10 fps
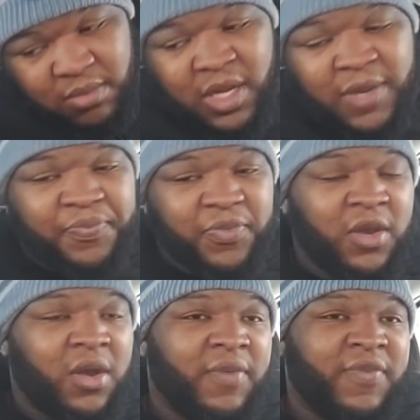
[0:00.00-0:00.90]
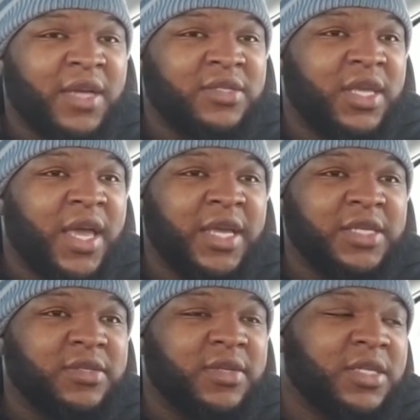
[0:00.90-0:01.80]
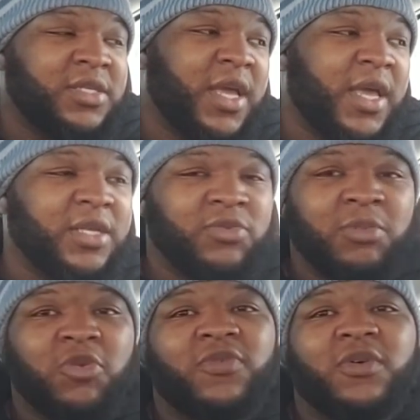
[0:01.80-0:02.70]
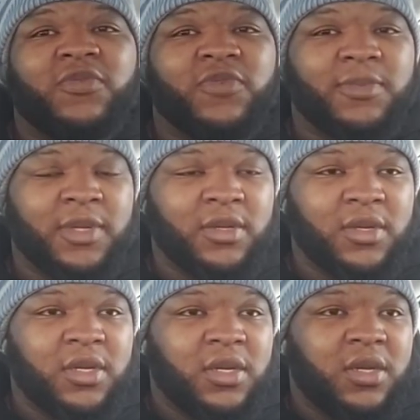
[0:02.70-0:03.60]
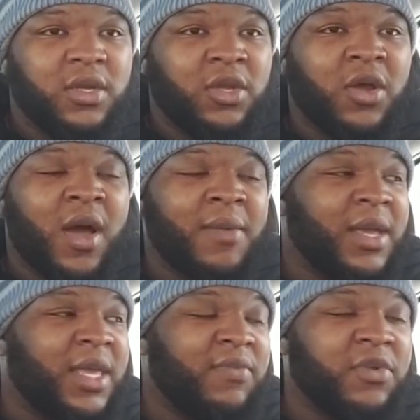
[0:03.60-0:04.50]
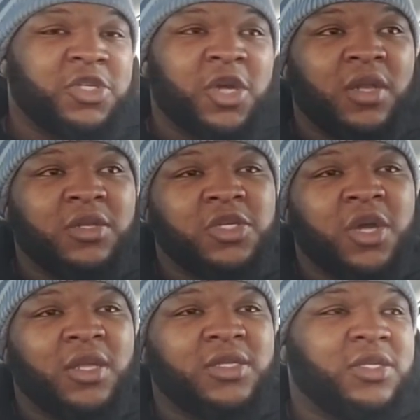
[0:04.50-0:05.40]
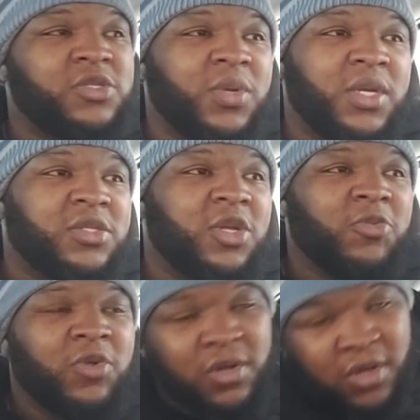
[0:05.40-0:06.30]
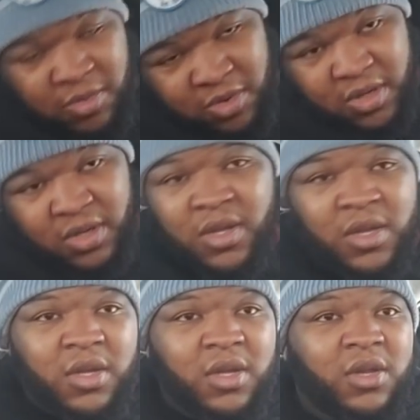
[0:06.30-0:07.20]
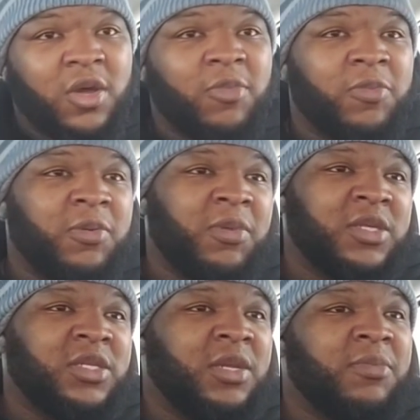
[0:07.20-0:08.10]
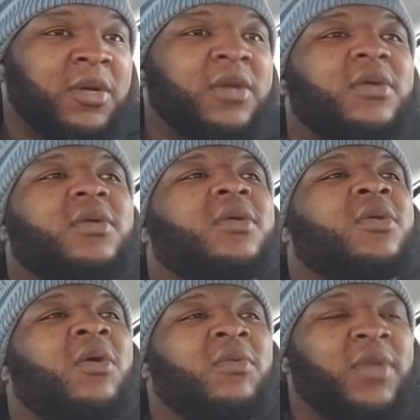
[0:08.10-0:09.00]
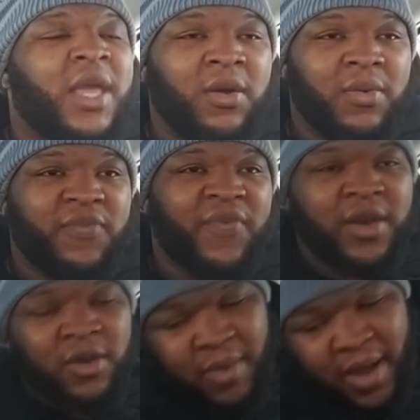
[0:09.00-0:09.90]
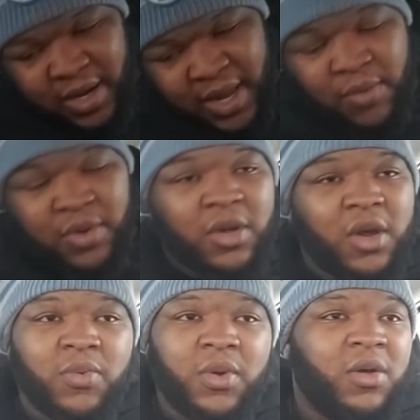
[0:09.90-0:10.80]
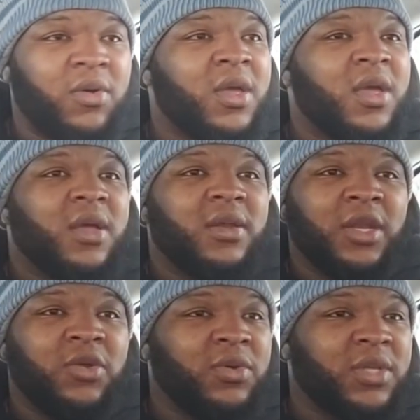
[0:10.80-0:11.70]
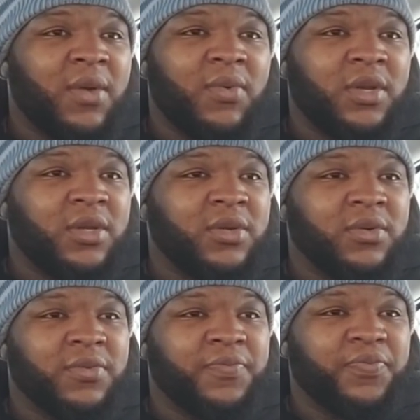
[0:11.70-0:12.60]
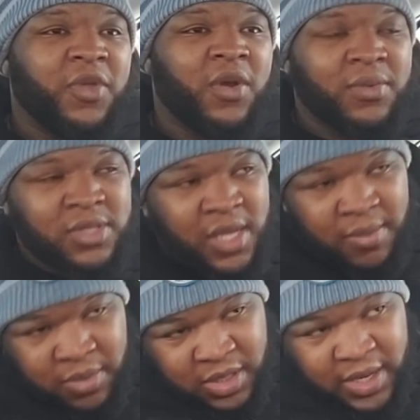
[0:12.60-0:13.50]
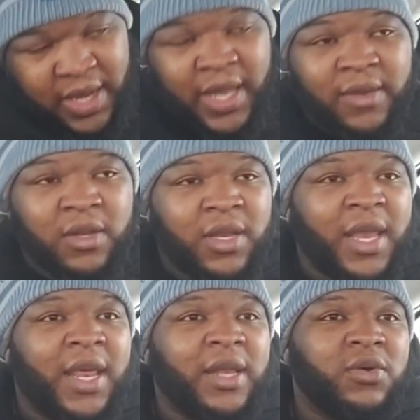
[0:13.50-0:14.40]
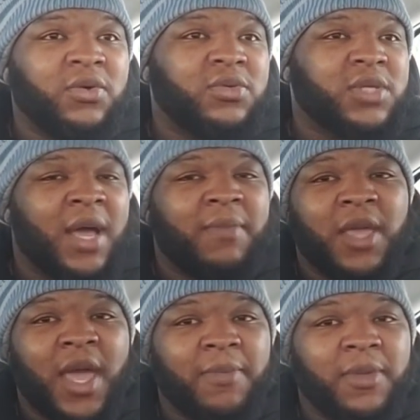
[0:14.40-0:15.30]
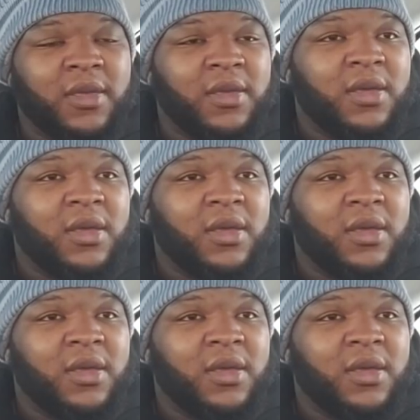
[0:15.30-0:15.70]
But, you know, if that's the case, that's the case. We move on from it. You know, I'm not giving the Charlatan twins no more publicity, bro. You know, they don't want to fight nobody. They want to go rogue. They do what they want to do. You know what I'm saying? But the day they lose, I'll be happy.